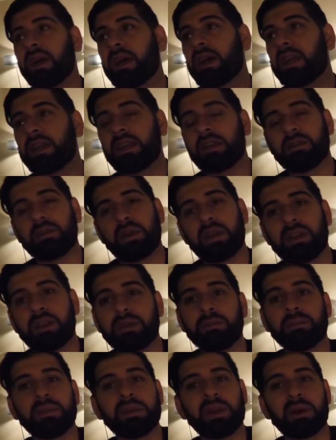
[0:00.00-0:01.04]
I gotta get ready
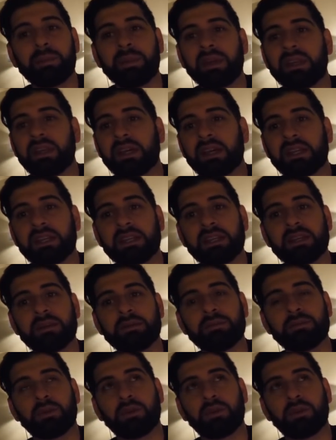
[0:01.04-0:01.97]
and be up at 9 a.m.